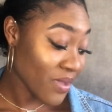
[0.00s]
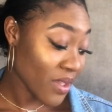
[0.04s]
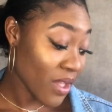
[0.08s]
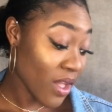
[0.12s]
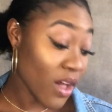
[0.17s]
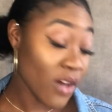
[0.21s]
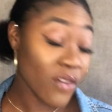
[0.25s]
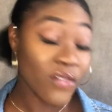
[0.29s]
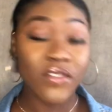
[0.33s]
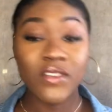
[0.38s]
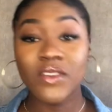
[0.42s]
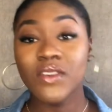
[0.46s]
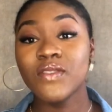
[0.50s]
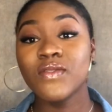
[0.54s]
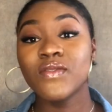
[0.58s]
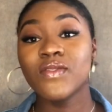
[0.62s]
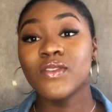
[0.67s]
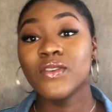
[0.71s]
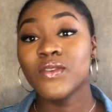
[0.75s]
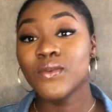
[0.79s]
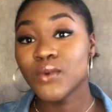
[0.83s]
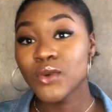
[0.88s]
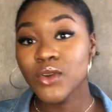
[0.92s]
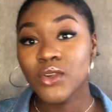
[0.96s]
after
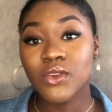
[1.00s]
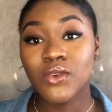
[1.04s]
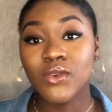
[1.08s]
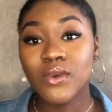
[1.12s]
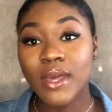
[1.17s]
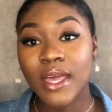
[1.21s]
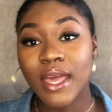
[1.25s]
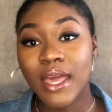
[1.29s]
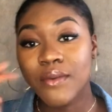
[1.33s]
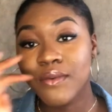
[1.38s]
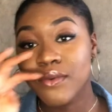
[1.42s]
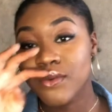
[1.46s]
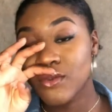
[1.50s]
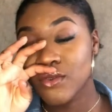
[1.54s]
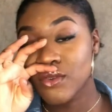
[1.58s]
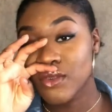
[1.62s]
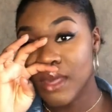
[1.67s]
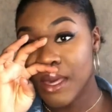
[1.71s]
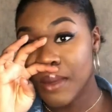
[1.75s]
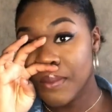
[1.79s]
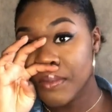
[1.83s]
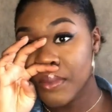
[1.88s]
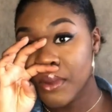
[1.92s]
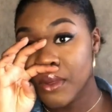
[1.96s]
you wash your hair with your
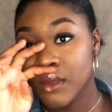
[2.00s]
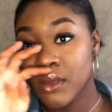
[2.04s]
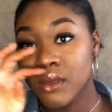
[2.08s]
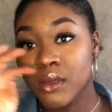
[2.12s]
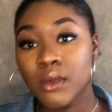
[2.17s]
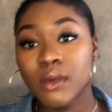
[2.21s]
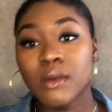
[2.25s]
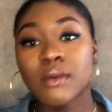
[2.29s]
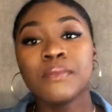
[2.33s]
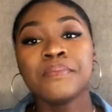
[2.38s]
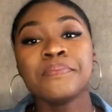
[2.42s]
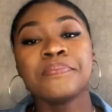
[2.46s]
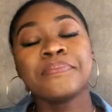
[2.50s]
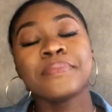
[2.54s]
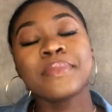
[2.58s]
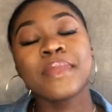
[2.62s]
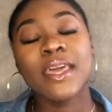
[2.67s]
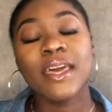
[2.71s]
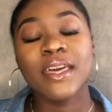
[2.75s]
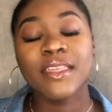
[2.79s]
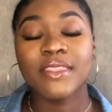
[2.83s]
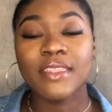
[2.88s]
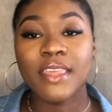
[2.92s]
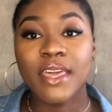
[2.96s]
shampoo,
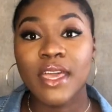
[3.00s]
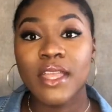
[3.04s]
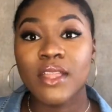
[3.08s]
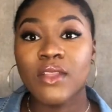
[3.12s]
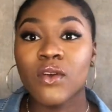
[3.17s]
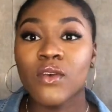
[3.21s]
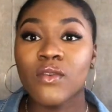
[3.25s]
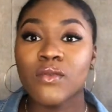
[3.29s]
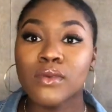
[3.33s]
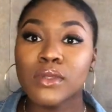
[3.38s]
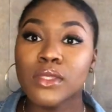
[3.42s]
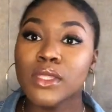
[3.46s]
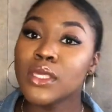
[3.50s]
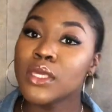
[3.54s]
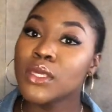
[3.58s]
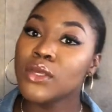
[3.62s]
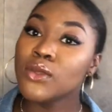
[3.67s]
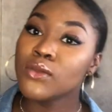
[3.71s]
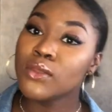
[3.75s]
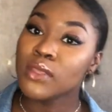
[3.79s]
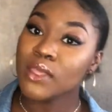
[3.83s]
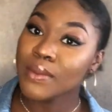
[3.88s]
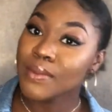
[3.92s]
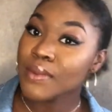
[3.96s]
And then obviously
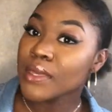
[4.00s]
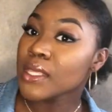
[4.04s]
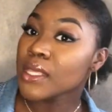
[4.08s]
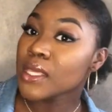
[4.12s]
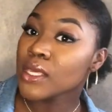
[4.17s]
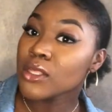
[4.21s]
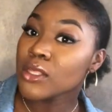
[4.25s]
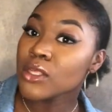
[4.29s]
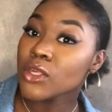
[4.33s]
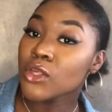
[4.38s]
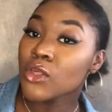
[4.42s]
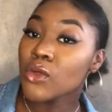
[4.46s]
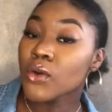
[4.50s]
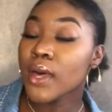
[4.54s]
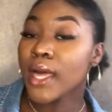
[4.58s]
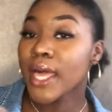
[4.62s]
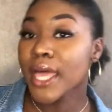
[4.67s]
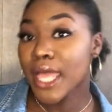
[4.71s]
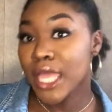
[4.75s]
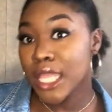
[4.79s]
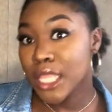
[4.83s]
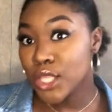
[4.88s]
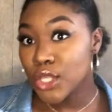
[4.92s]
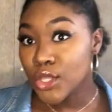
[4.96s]
you deep condition your
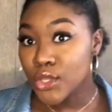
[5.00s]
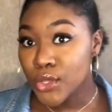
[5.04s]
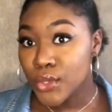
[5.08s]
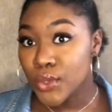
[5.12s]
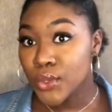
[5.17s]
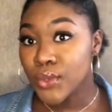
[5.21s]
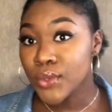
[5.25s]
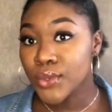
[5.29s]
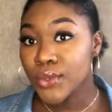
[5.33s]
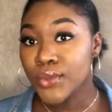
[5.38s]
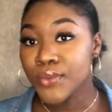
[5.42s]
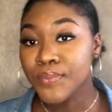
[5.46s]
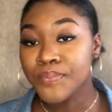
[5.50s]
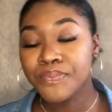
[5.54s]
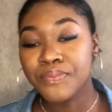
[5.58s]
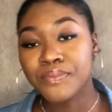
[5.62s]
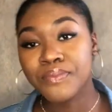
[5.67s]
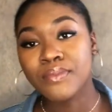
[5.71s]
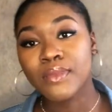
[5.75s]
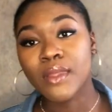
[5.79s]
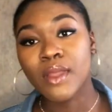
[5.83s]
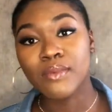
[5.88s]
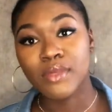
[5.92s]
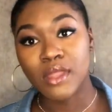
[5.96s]
hair too,
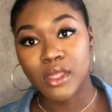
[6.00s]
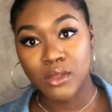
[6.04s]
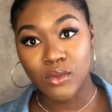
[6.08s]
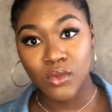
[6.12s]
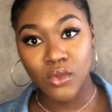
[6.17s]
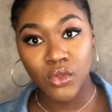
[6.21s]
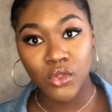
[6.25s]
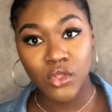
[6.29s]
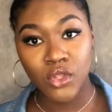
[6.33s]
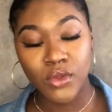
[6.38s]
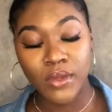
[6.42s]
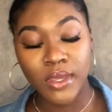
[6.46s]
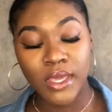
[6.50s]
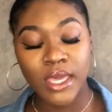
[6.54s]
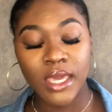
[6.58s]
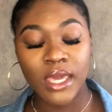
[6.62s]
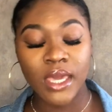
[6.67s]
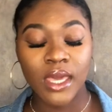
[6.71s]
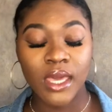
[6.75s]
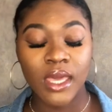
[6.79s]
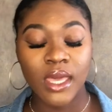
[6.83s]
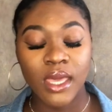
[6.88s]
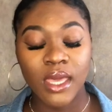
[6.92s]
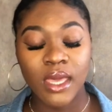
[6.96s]
if that's what you're doing.
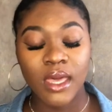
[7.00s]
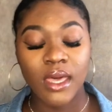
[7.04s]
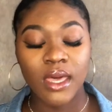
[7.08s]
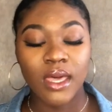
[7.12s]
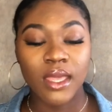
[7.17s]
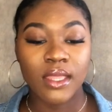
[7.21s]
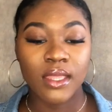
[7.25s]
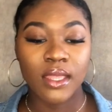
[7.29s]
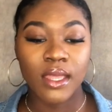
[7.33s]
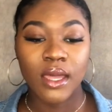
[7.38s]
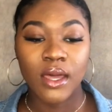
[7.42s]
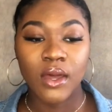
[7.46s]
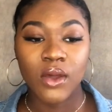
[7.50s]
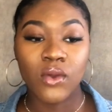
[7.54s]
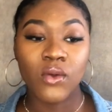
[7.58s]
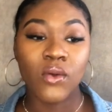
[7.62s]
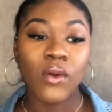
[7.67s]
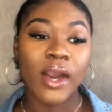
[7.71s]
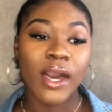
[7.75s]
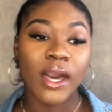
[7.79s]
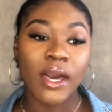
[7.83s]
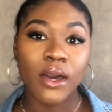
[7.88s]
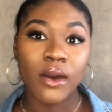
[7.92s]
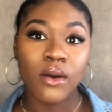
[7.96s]
And now you're
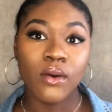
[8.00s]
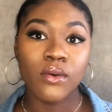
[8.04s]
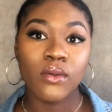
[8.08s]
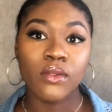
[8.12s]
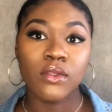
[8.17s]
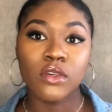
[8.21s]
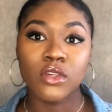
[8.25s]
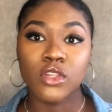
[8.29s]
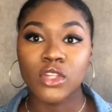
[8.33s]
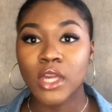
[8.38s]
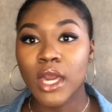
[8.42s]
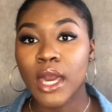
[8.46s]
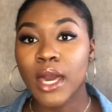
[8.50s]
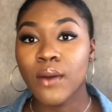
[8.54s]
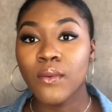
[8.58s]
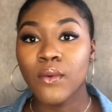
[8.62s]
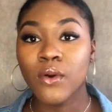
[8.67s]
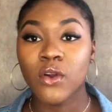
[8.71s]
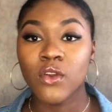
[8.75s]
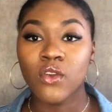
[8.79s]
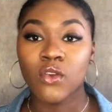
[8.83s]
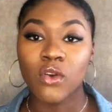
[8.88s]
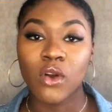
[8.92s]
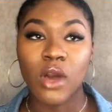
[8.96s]
out the
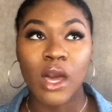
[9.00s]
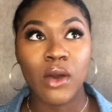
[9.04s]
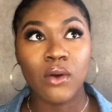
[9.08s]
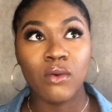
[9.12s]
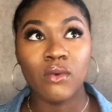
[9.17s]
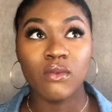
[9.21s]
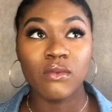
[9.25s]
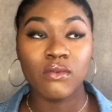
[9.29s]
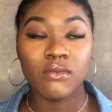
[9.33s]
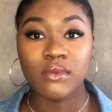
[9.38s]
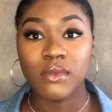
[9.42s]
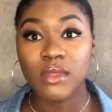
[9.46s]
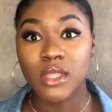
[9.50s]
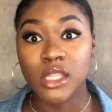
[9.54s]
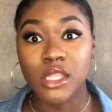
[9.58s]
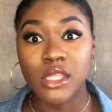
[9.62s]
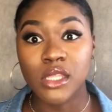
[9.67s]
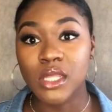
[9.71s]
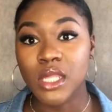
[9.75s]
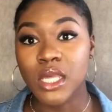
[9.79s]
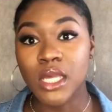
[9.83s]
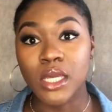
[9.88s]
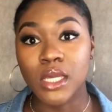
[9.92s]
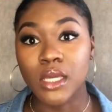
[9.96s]
shower, you're out the
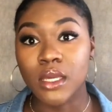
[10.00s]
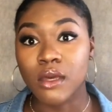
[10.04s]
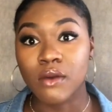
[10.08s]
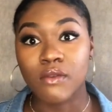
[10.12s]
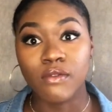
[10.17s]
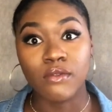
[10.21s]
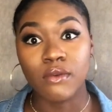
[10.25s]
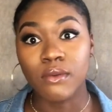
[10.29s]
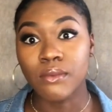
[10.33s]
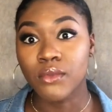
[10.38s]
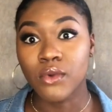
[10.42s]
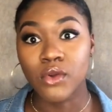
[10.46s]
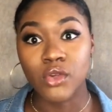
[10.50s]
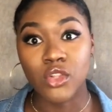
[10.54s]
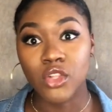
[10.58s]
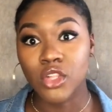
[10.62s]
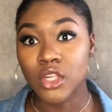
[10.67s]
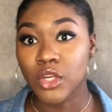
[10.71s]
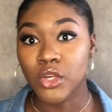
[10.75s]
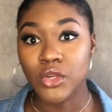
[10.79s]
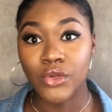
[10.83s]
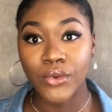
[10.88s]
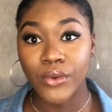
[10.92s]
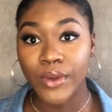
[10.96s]
sink from
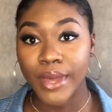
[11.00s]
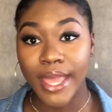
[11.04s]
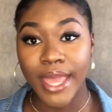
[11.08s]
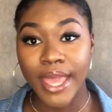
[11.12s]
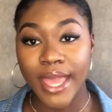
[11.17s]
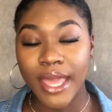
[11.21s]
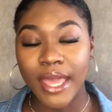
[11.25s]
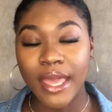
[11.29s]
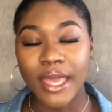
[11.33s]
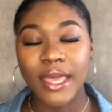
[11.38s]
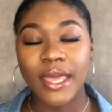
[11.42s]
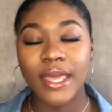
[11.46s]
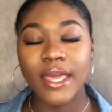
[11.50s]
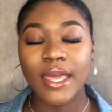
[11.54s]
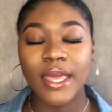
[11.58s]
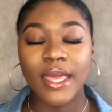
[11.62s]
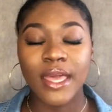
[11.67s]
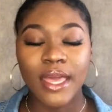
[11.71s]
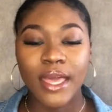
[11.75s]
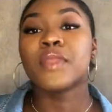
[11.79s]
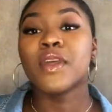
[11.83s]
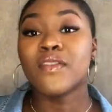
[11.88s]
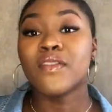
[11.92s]
washing your hair. The